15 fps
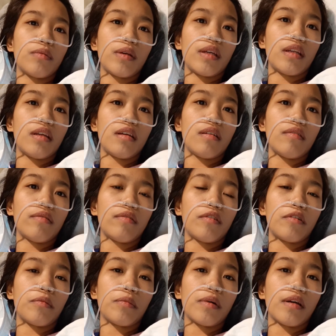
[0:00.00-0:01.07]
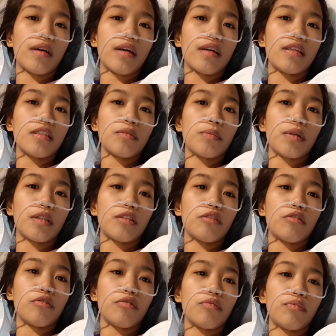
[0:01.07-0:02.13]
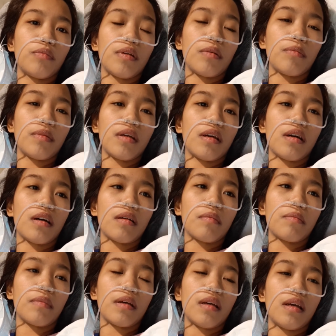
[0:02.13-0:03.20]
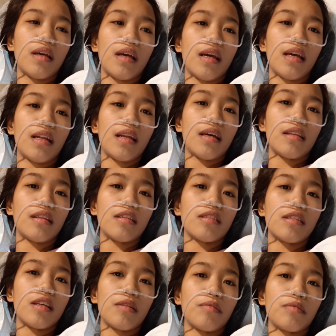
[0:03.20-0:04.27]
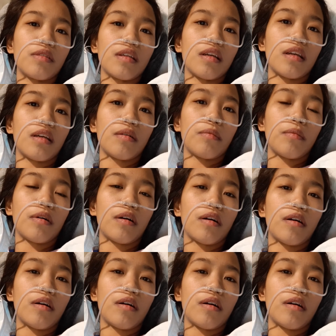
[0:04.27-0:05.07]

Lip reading: waiting for my husband to pick me up, and at the same time